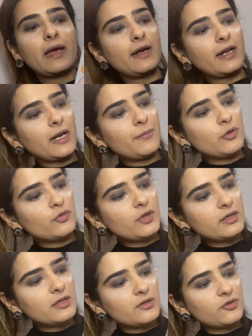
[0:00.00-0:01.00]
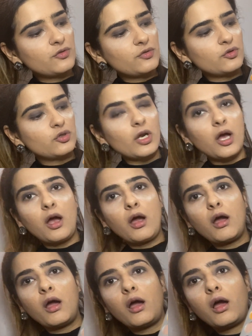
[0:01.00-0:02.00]
palette, and I'm using this
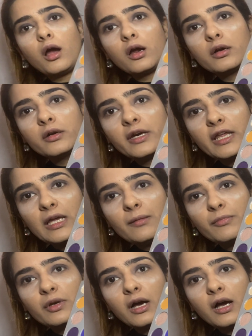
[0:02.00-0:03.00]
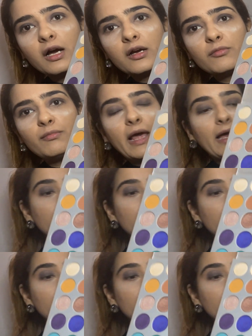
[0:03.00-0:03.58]
deep dark black